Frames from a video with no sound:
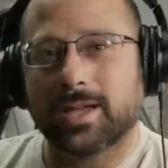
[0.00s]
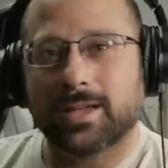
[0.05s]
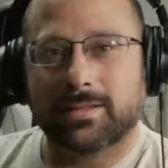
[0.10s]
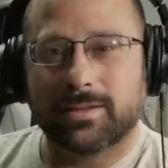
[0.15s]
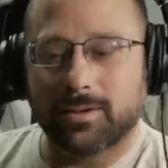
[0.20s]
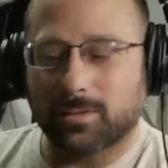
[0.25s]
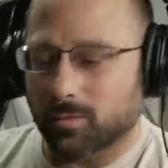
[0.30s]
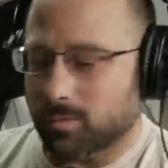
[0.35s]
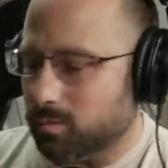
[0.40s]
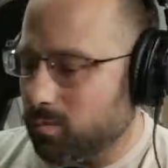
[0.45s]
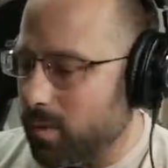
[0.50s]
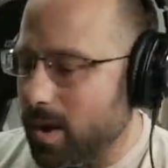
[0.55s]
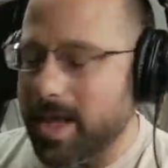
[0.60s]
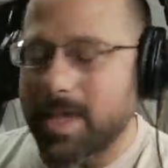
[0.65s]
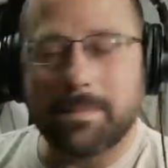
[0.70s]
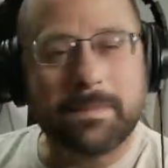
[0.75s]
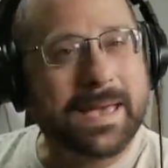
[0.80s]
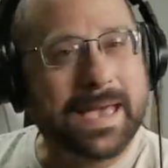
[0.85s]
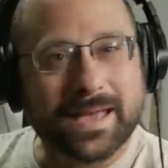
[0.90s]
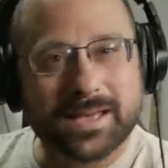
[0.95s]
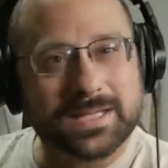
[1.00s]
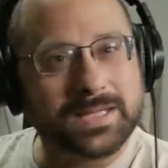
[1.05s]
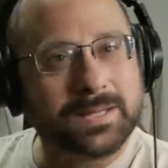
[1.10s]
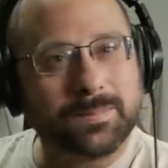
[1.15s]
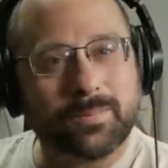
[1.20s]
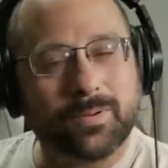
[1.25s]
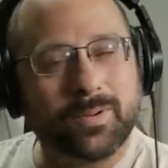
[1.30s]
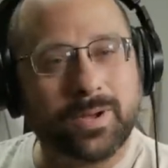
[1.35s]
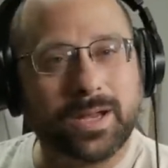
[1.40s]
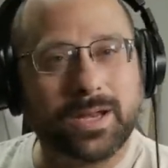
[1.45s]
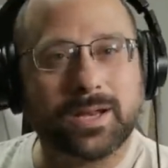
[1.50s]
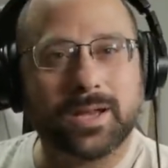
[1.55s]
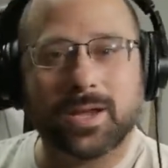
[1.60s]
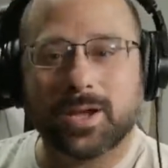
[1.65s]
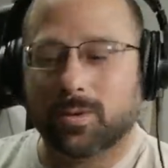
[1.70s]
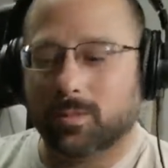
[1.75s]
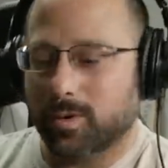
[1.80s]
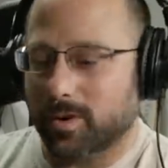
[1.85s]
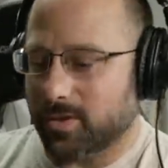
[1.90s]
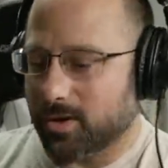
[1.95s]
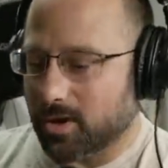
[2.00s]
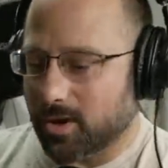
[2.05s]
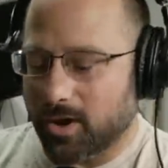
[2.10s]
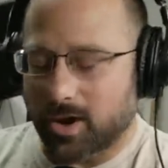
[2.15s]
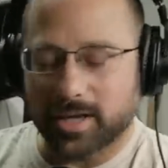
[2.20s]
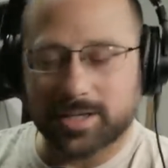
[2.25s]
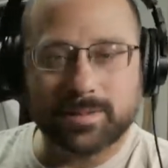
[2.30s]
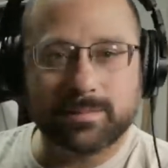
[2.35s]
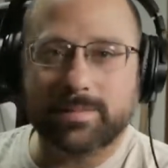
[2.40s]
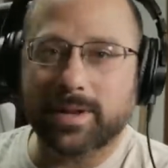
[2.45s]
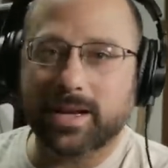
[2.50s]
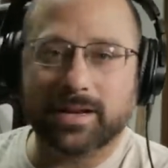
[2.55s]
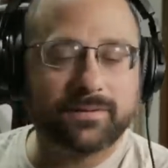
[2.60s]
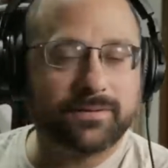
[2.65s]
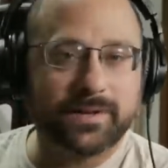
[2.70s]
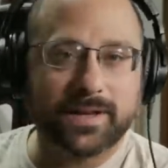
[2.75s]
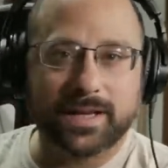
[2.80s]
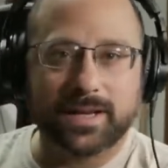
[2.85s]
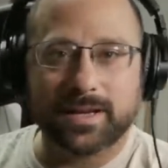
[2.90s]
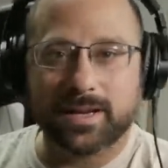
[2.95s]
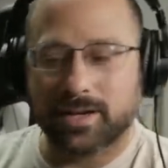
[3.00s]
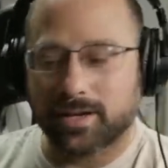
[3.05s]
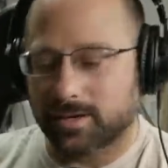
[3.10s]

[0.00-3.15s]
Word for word: You're way past the point where the cost benefit